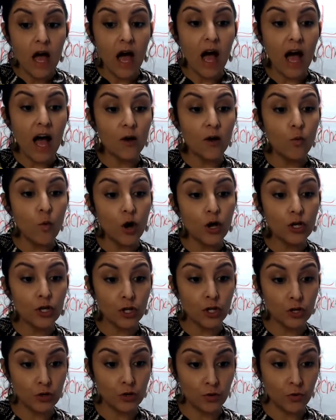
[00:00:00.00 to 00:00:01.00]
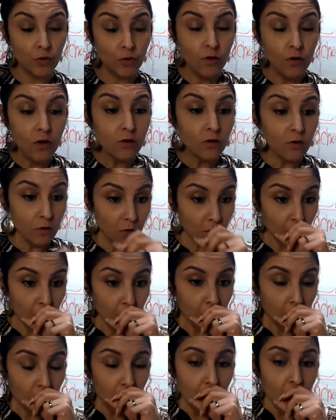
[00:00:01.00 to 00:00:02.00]
I want you
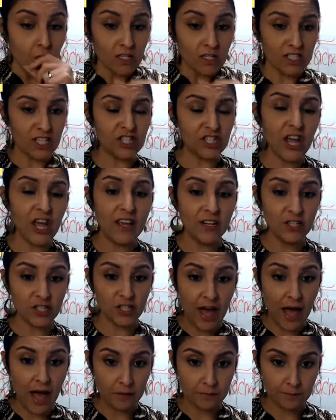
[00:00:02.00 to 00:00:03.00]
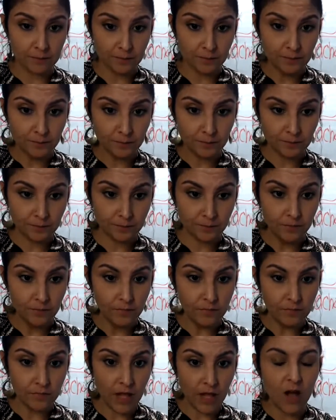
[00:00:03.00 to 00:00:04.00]
to change that.
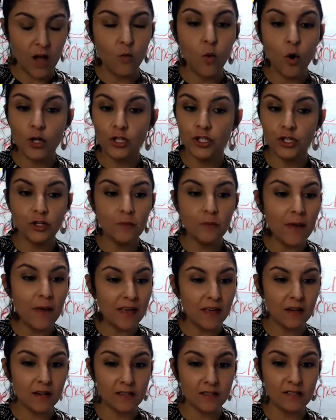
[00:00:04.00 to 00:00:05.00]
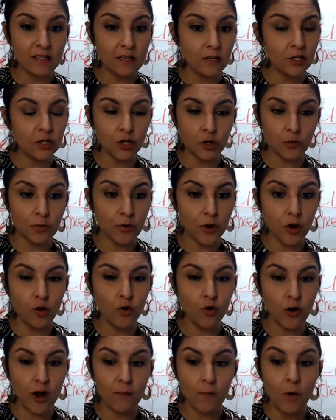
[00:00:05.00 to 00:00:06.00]
I want you to make it a signature
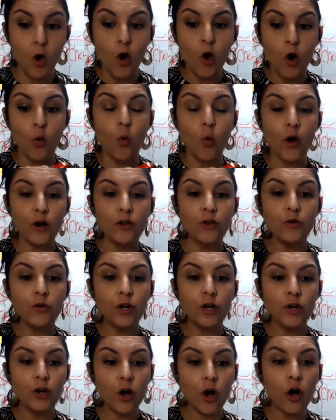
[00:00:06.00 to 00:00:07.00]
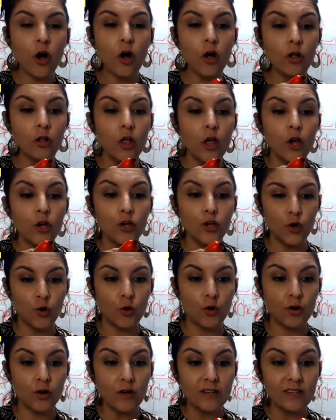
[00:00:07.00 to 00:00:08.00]
program. What are you going to call
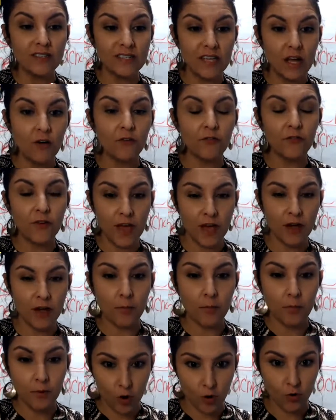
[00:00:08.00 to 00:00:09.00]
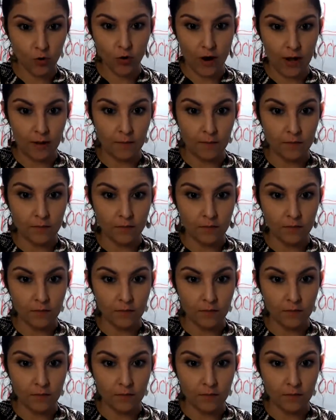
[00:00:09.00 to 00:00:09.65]
your self-care program?